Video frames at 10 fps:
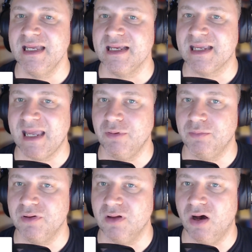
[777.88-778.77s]

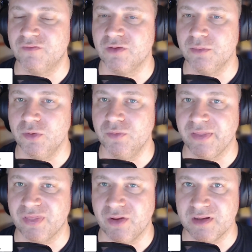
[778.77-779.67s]
capable of removing
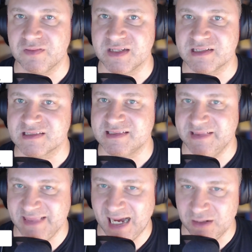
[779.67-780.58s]

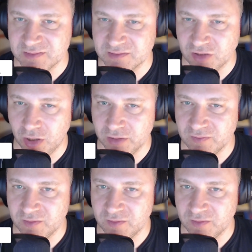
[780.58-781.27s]
36,000 tons